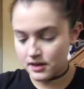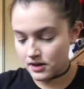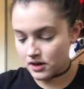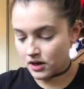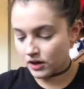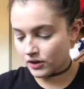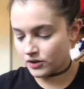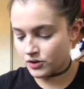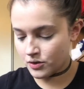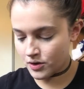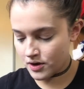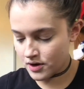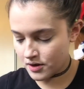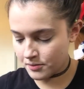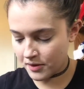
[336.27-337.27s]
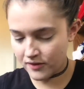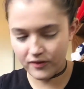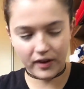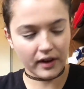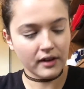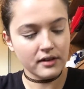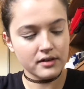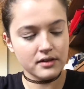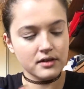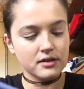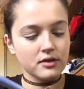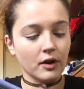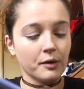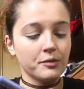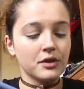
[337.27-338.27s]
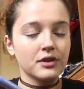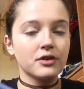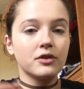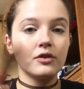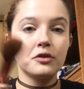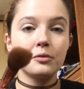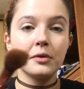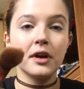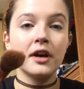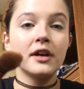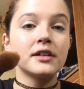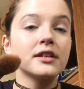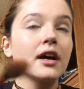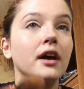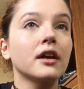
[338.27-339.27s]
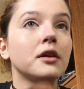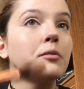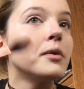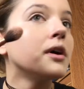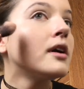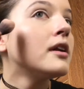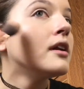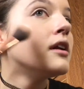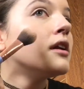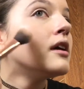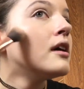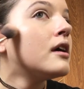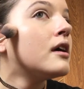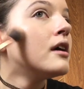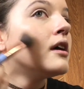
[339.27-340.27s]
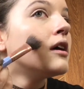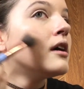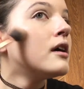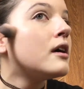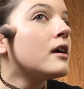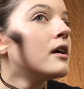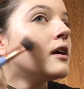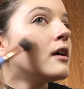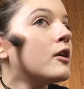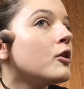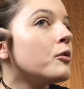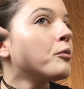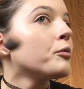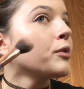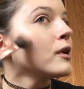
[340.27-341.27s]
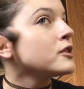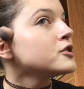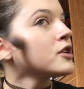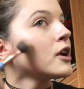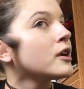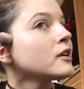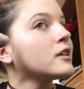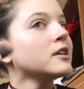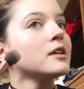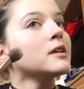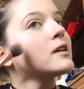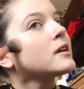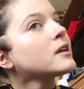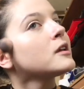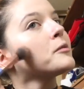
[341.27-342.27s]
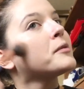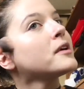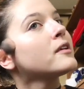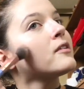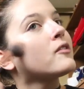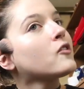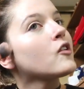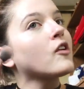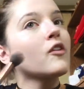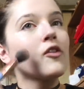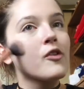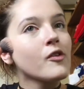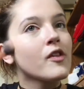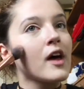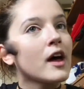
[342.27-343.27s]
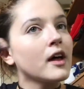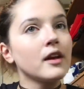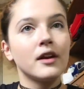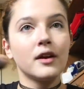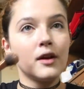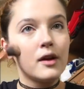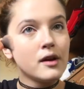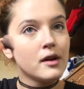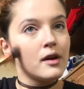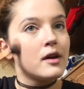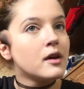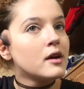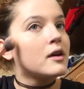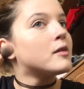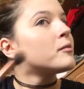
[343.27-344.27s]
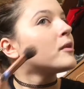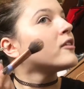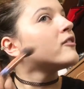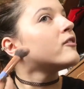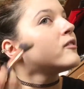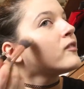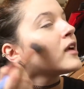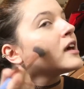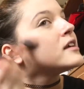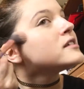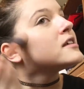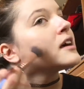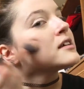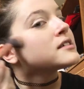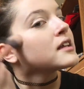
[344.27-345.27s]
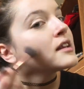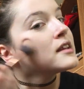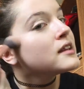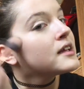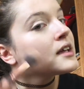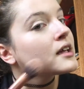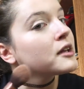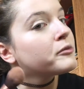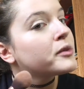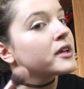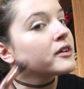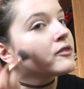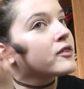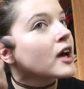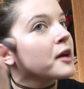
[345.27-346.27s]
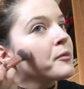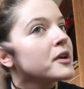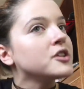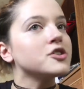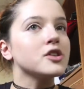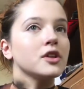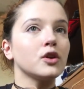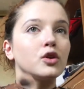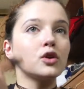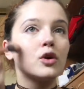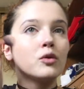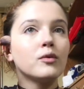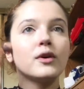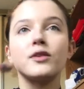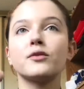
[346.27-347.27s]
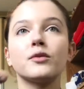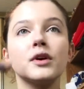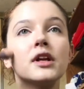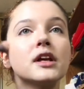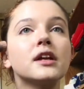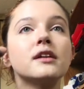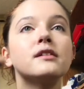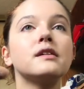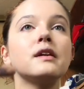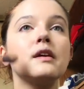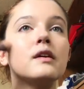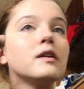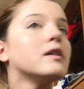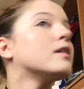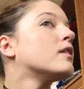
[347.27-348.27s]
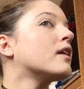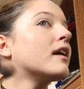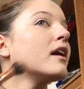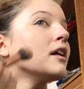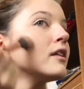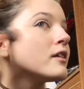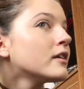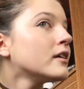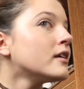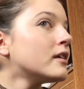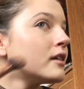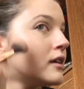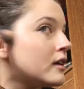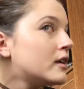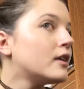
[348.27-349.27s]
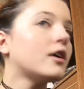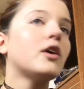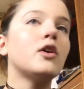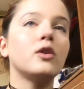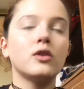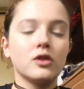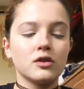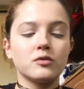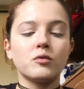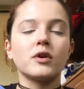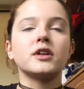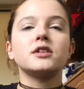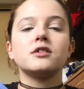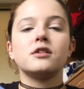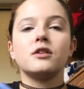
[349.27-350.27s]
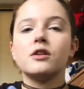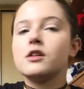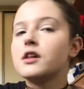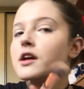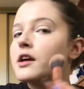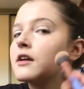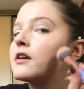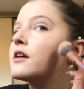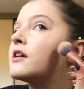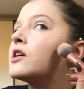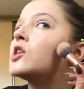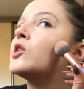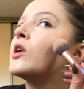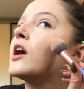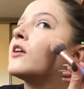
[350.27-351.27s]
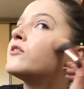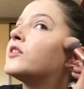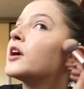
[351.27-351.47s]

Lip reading: contour on my face. So I'm just going to apply a tiny bit and brush on a little bit, just so that my face has a little bit of dimension. You don't want really to see the color. You just want it to look like you have